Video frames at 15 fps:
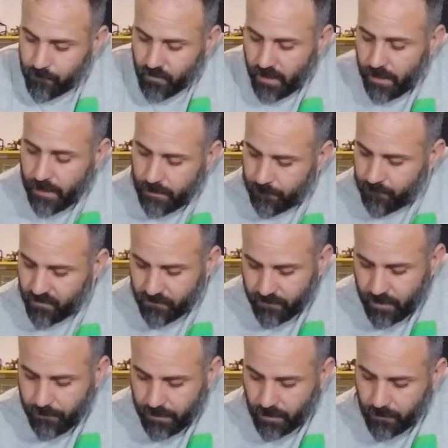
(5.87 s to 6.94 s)
Yeah,
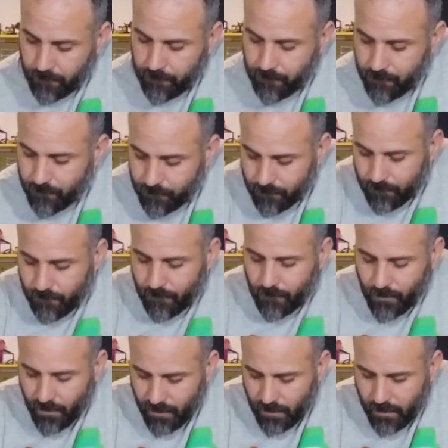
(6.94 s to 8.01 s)
vaping.
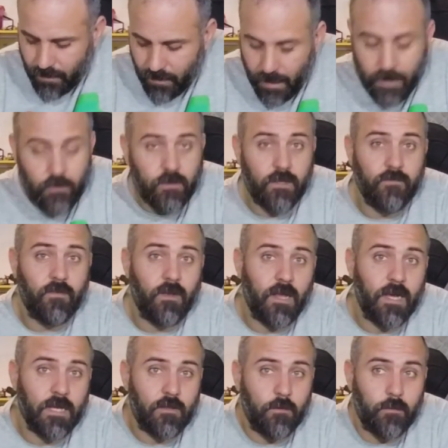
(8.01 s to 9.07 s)
I don't even
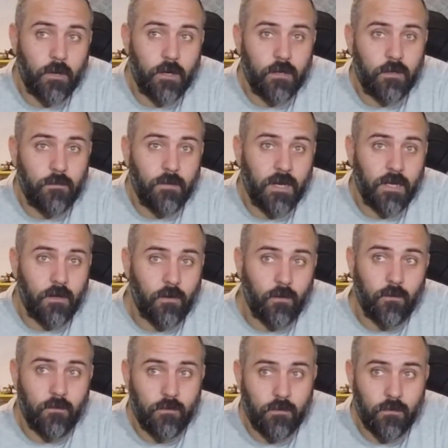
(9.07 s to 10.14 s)
like to burn tobacco
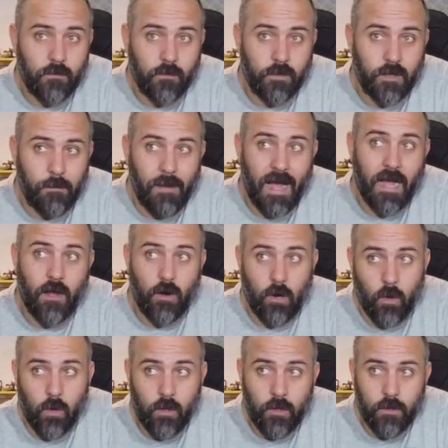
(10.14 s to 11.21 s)
or tobacco.
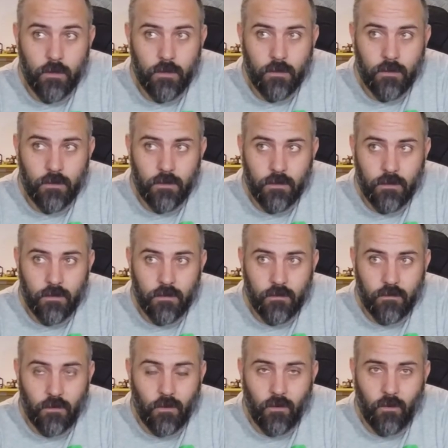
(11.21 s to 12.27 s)

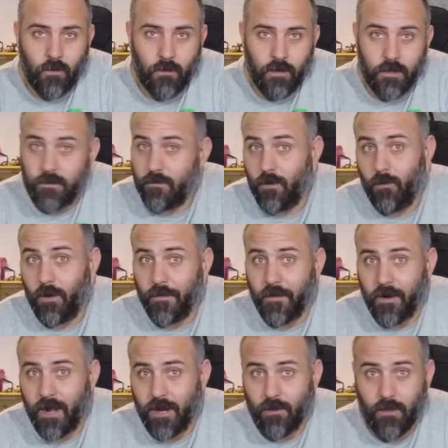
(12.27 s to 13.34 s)
So it's no
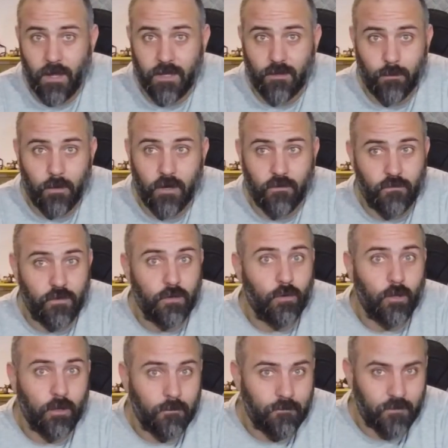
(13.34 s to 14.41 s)
wonder I don't like to burn fuel
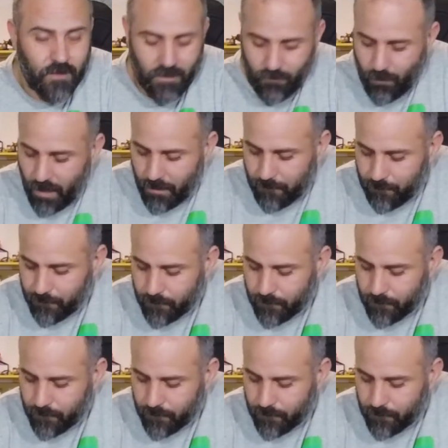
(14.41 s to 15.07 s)
as well.